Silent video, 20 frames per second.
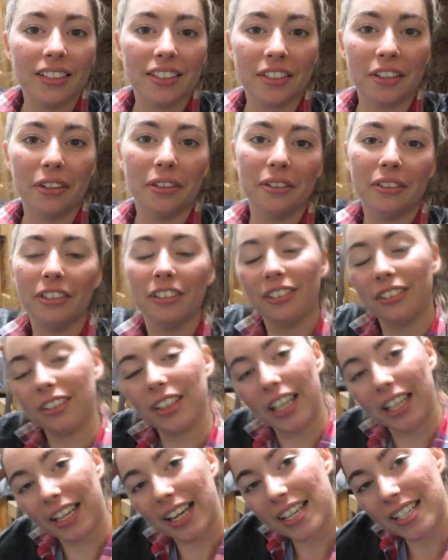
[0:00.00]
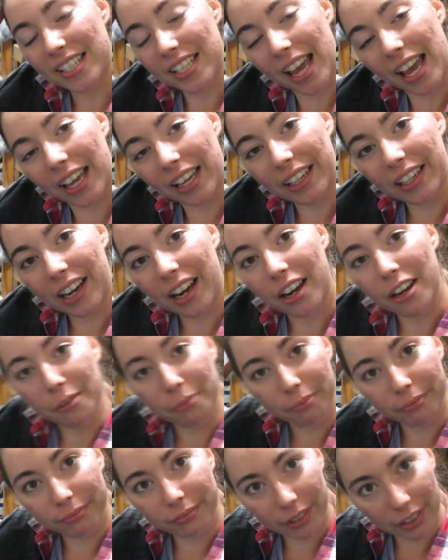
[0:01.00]
So, like I said,
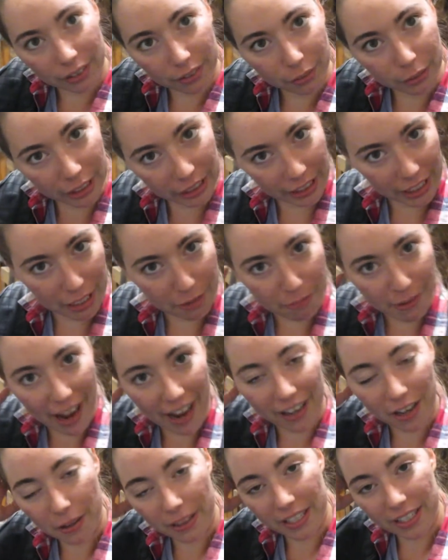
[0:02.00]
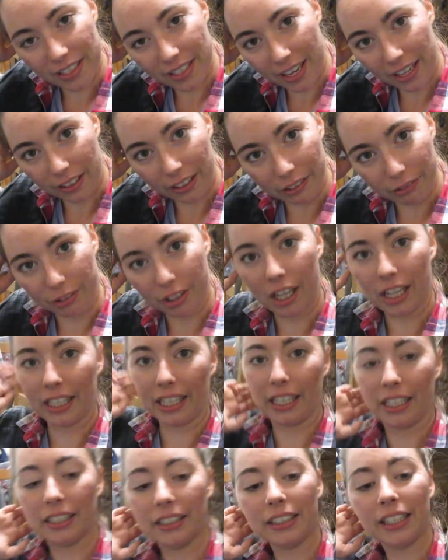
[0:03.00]
I'm really bad at this daily
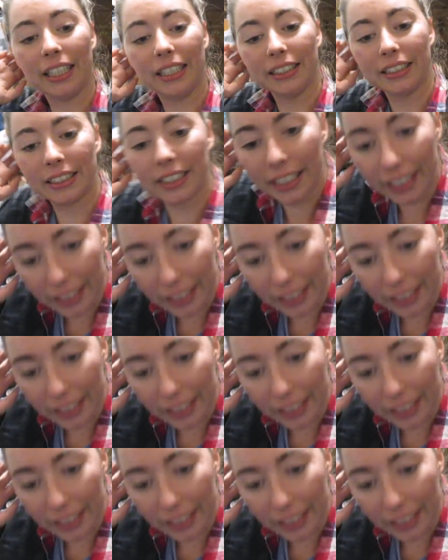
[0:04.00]
vlogging because